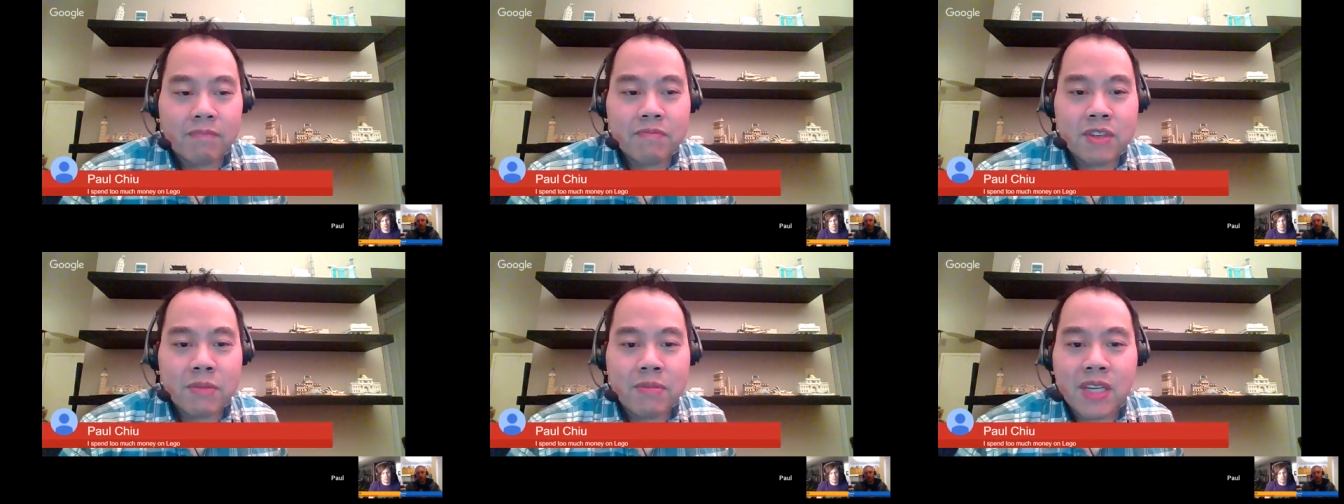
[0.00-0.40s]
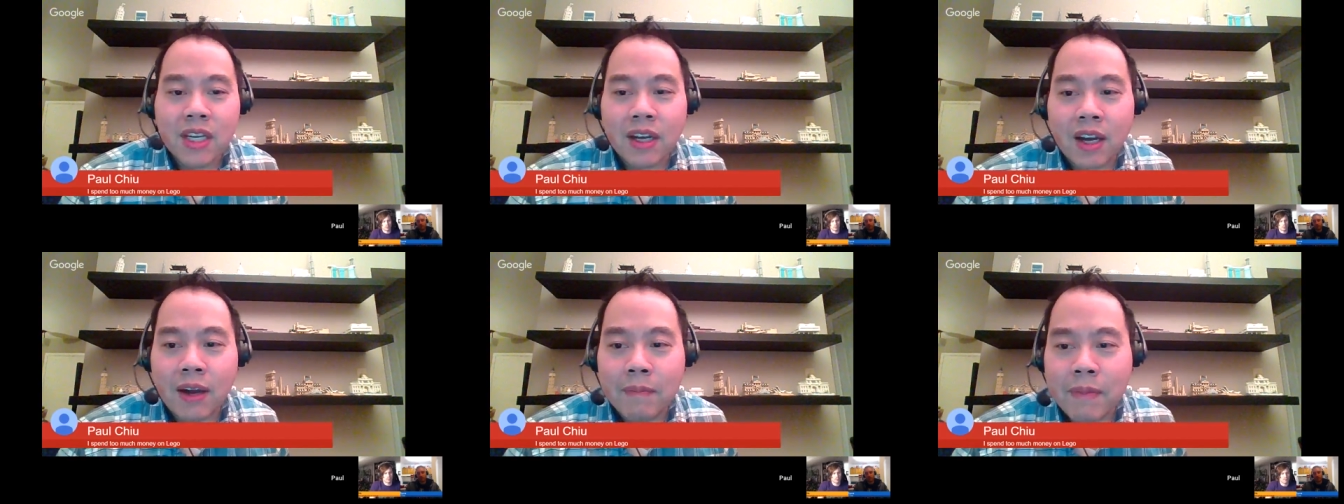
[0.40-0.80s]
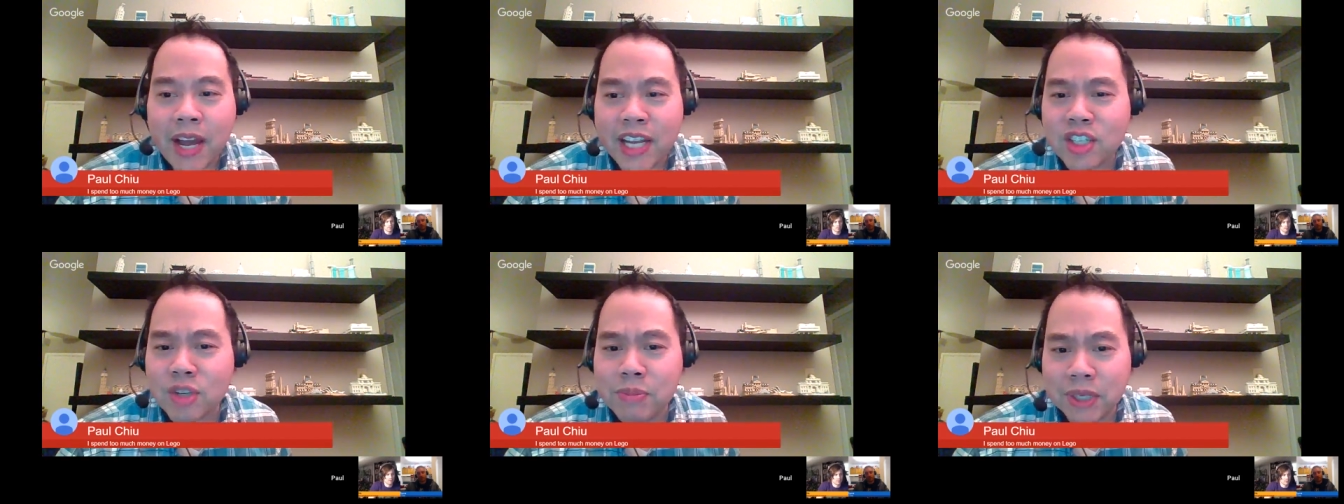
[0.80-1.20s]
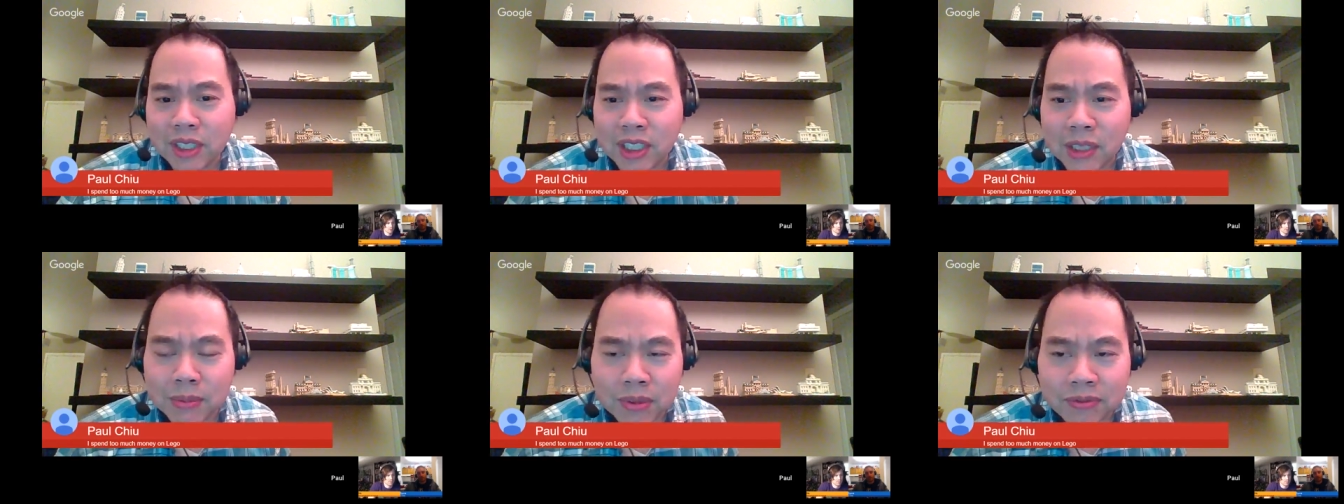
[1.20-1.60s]
to be a, a master
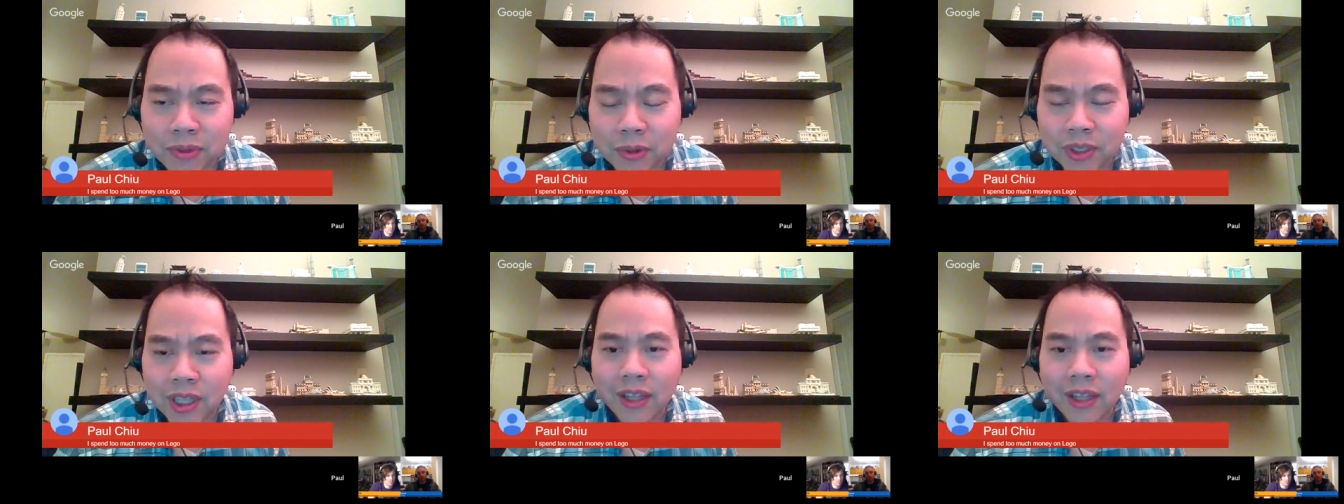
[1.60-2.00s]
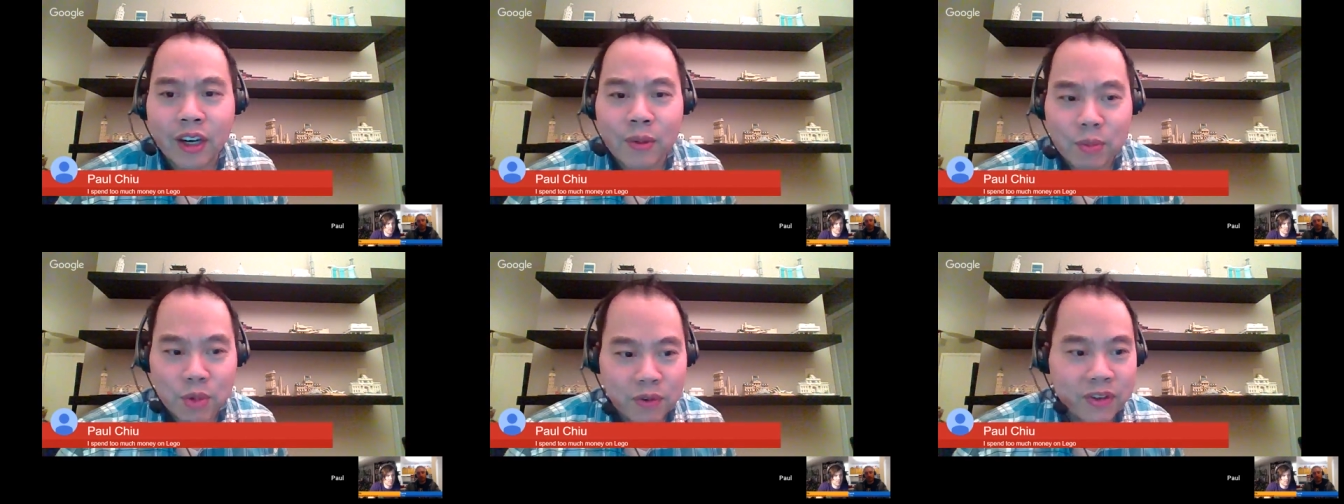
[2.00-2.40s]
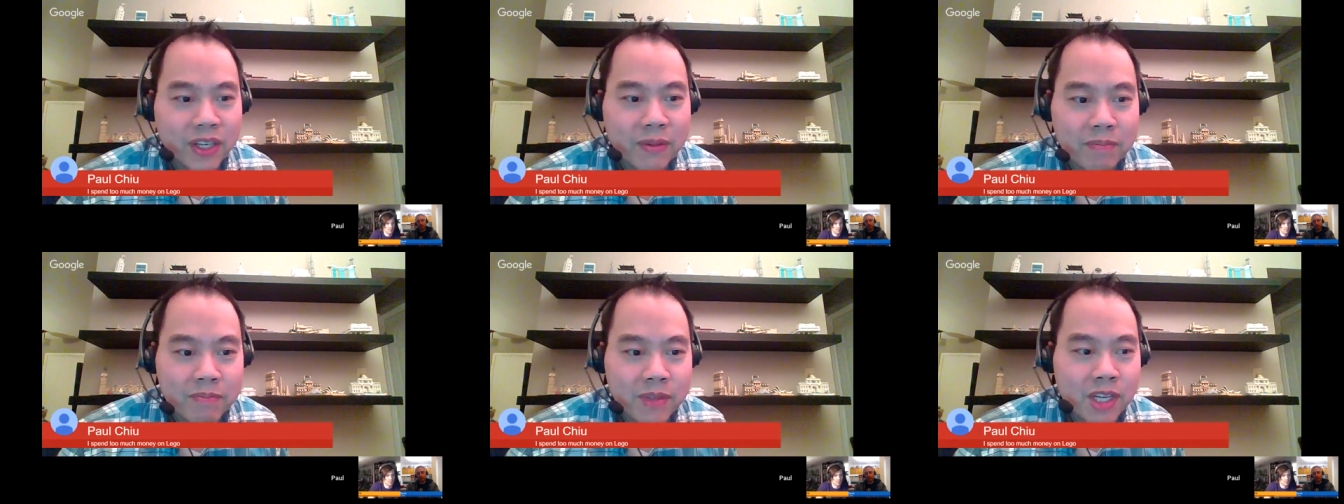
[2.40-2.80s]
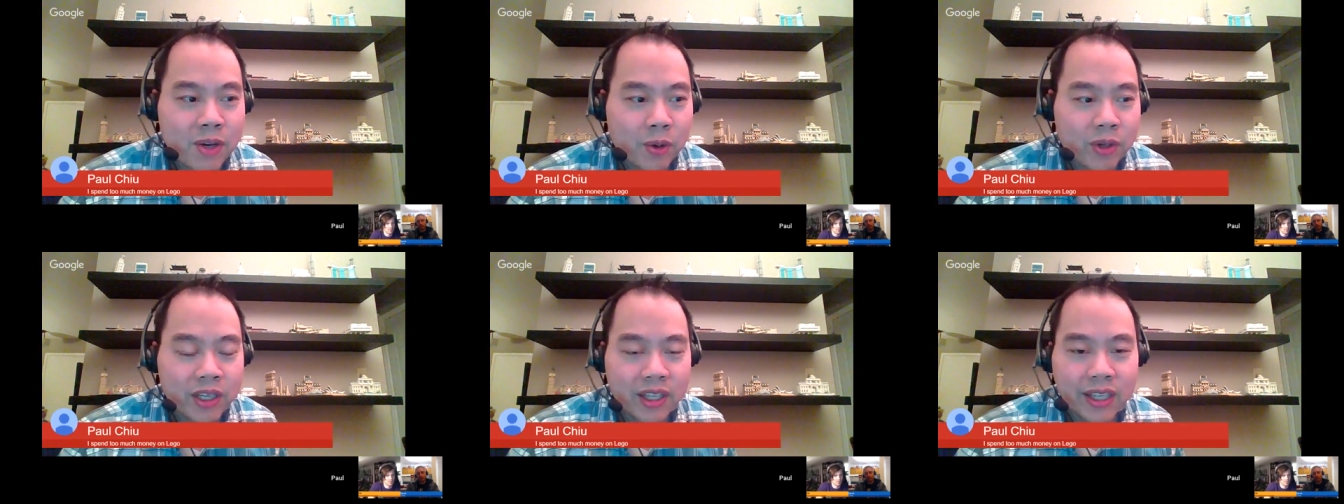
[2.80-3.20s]
builder before the lego movie
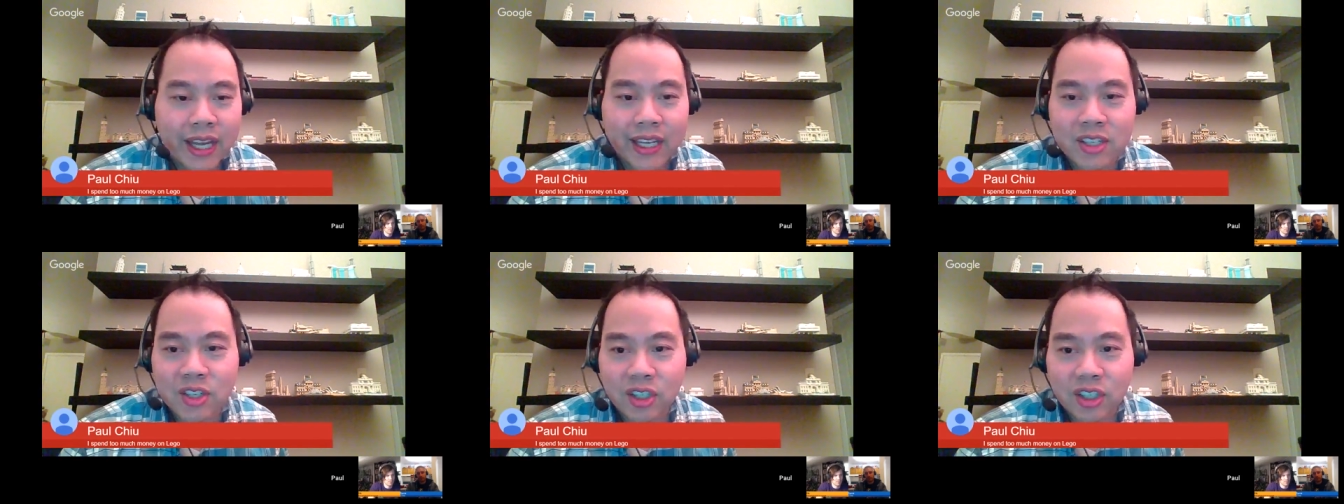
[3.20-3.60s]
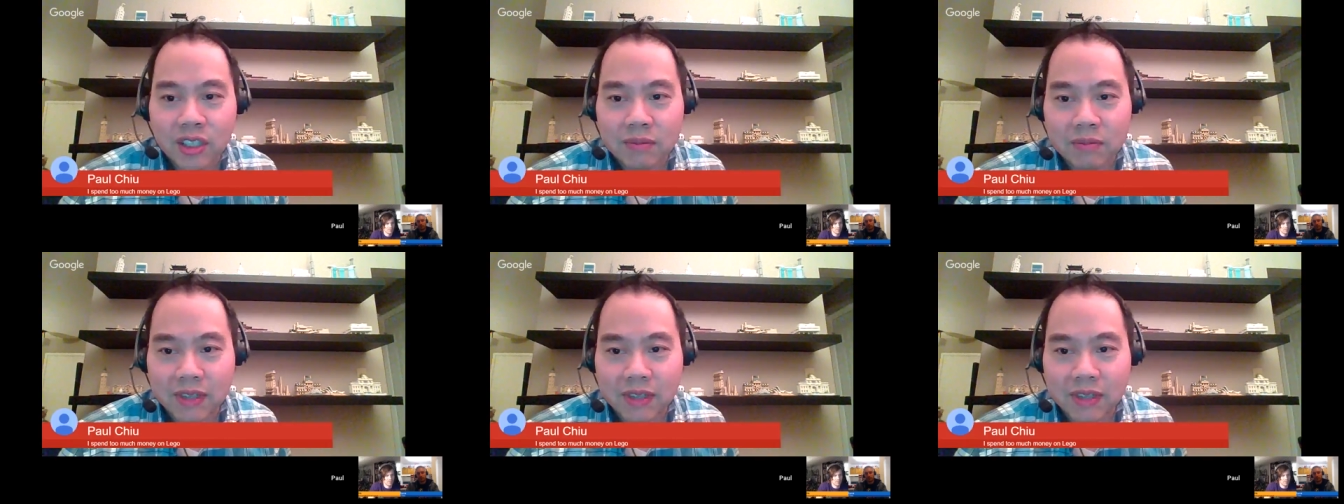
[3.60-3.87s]
coined that term